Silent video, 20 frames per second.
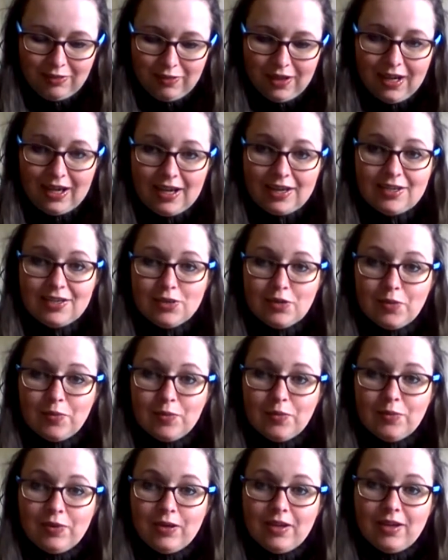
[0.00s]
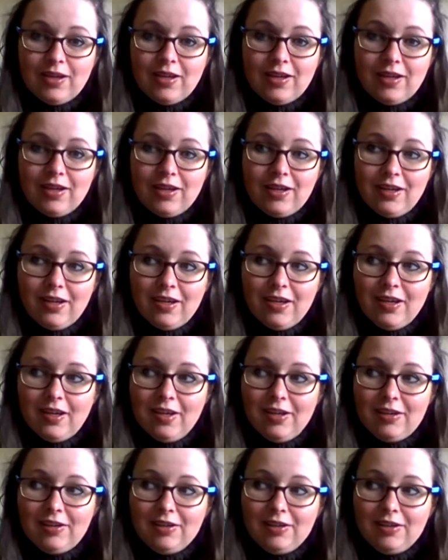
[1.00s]
It had some
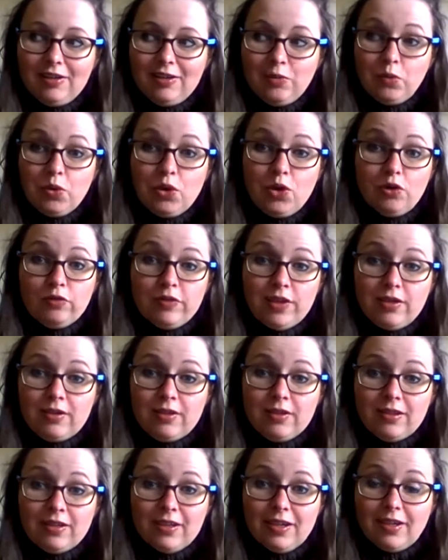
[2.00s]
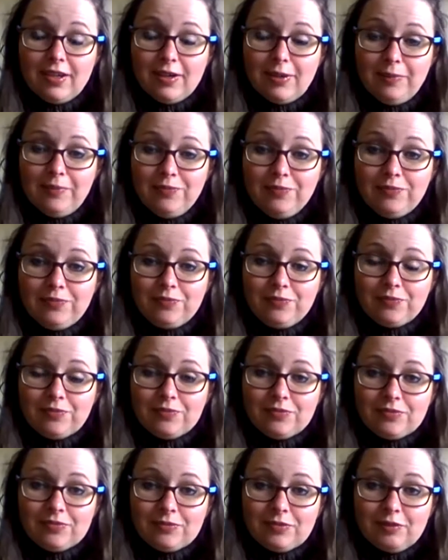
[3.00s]
woven
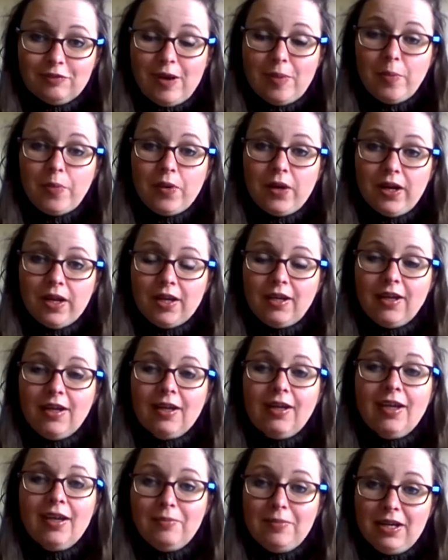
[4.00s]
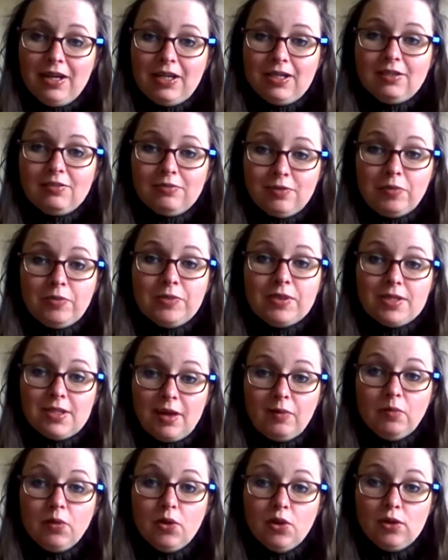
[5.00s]
fabric made from the
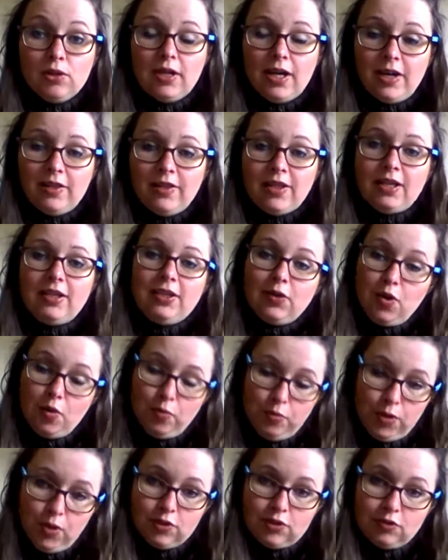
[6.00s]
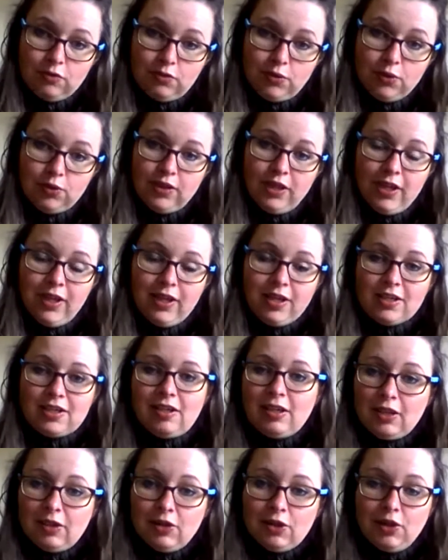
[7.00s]
same wool, and then you got balls of wool, because
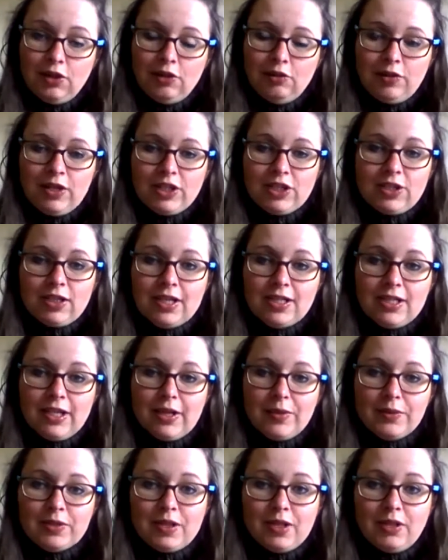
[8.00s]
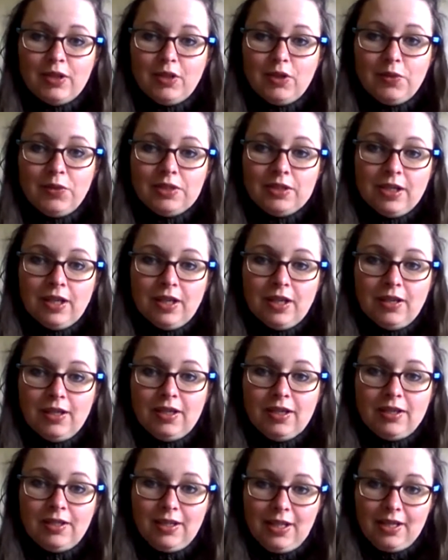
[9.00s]
I think the original idea was that you would
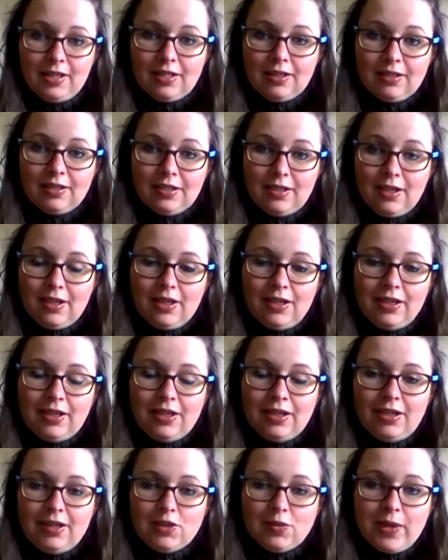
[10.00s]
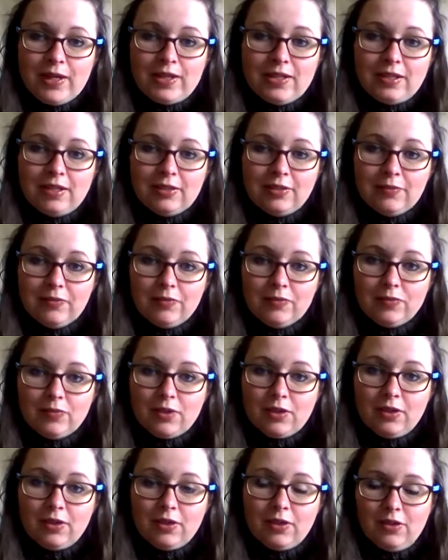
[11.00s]
knit a sweater,
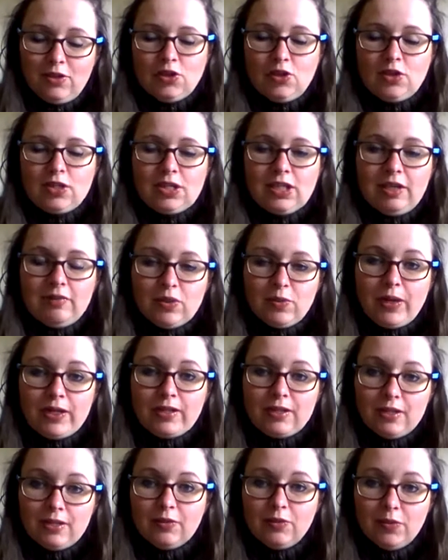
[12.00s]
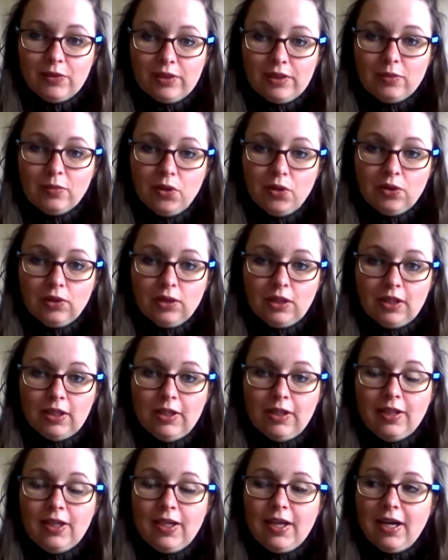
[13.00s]
a short sleeve sweater with the wool,
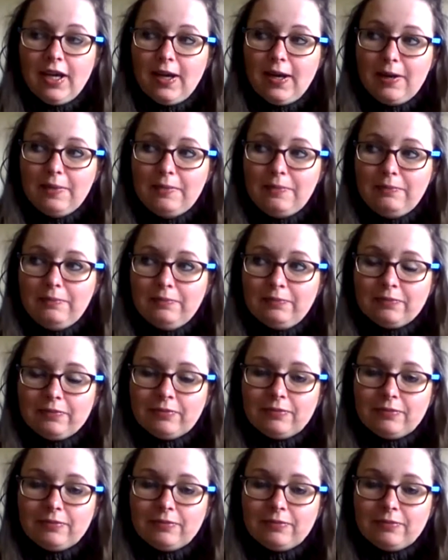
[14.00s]
and